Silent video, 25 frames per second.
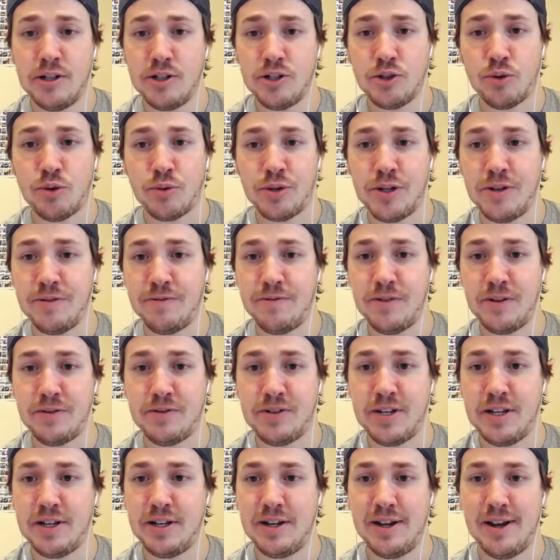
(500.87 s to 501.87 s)

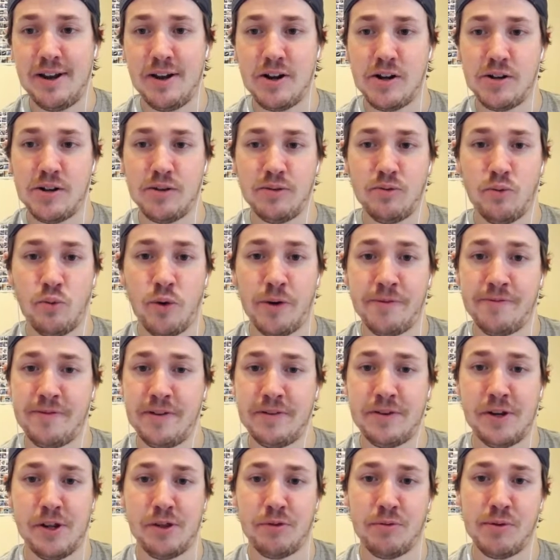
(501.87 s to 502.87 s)
2015 here,
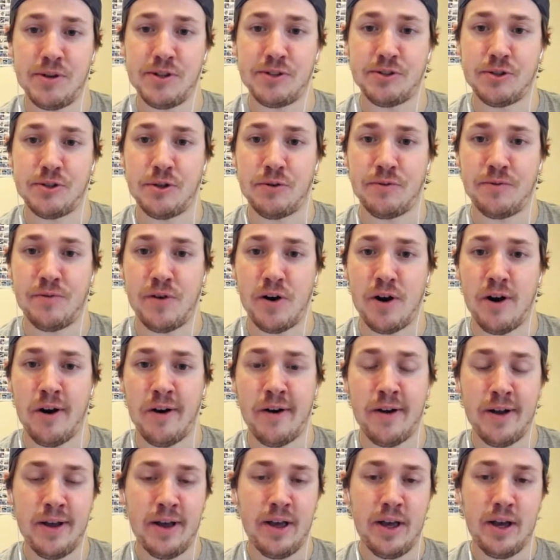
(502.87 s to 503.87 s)
153 so
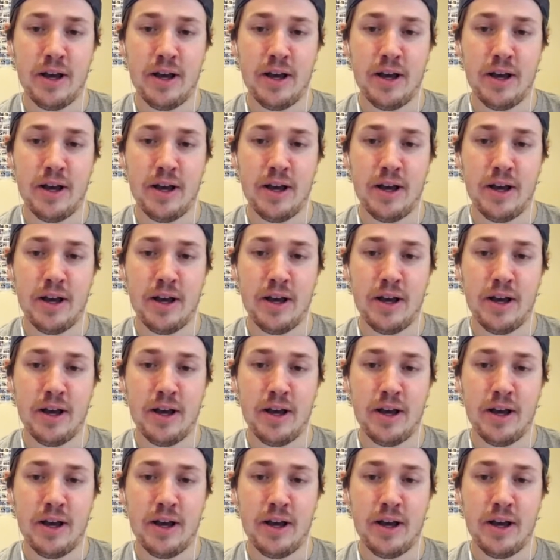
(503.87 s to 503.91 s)
far.